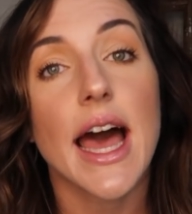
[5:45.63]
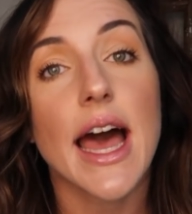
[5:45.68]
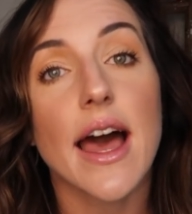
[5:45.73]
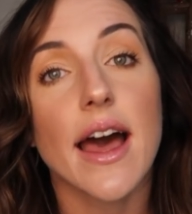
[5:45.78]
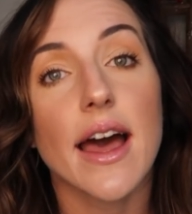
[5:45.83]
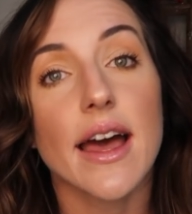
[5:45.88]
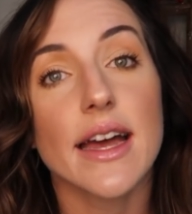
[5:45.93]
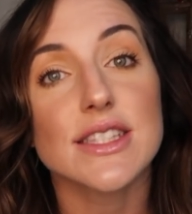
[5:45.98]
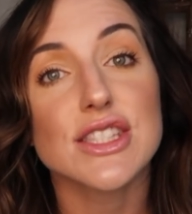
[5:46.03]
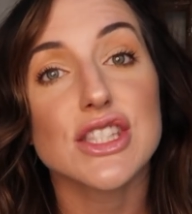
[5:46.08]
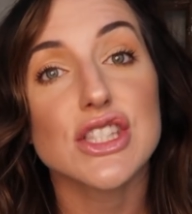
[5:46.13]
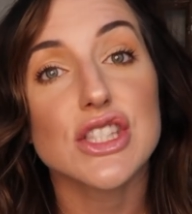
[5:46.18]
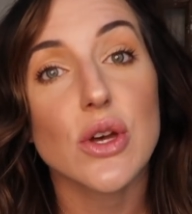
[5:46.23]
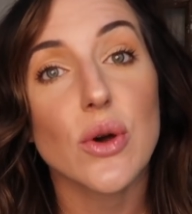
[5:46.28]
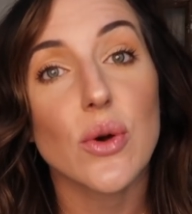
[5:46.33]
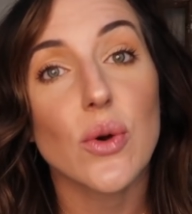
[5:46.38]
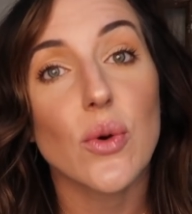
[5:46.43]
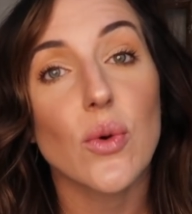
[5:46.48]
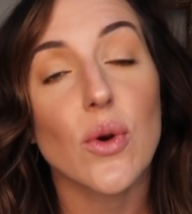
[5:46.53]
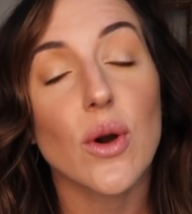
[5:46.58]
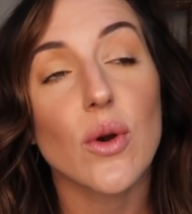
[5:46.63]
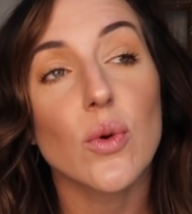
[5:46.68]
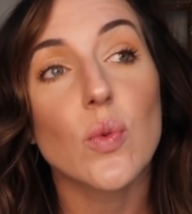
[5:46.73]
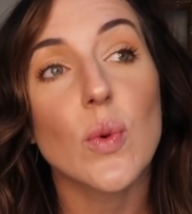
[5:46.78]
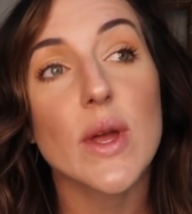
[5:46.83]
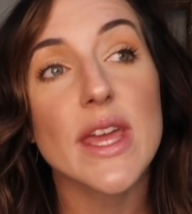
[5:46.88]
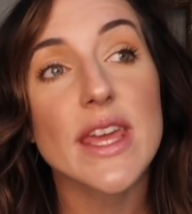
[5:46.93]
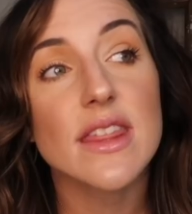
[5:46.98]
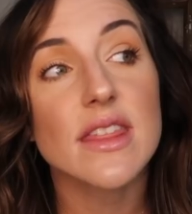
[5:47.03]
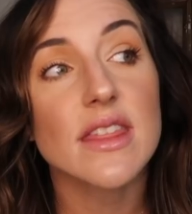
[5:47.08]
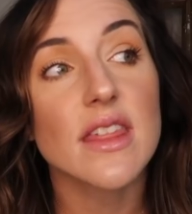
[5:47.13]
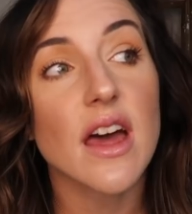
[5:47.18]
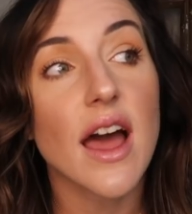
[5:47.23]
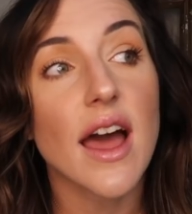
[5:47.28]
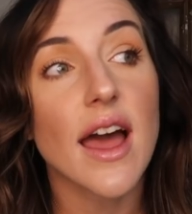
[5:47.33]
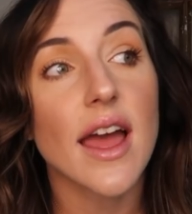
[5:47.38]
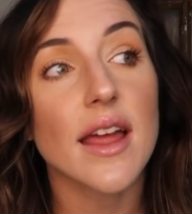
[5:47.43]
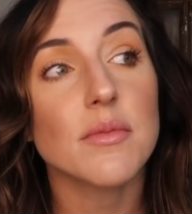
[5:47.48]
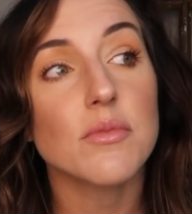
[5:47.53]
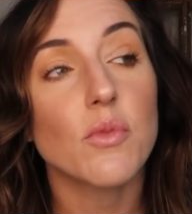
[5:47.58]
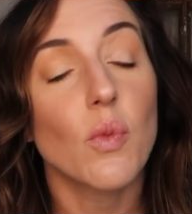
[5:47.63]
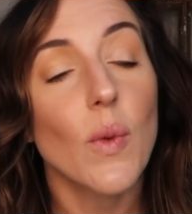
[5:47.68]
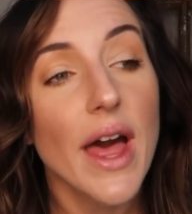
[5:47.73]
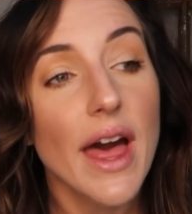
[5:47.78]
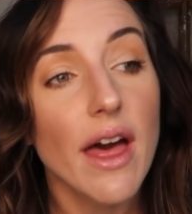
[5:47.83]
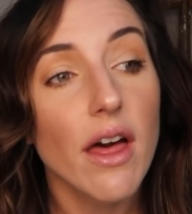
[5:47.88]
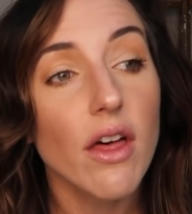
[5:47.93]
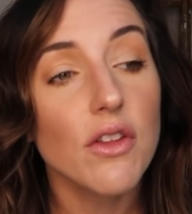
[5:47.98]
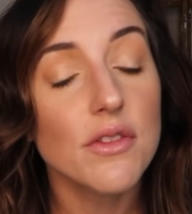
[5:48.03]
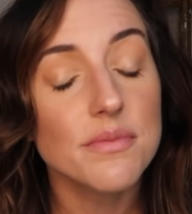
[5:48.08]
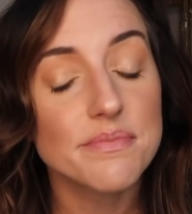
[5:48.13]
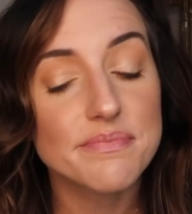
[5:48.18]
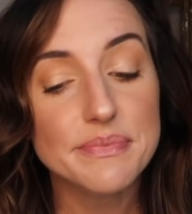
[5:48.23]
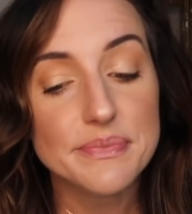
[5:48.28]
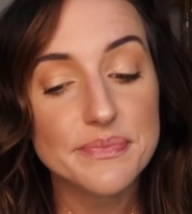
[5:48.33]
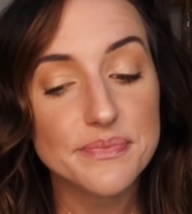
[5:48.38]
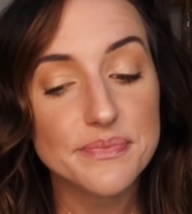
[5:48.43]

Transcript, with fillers: uh, so we thought well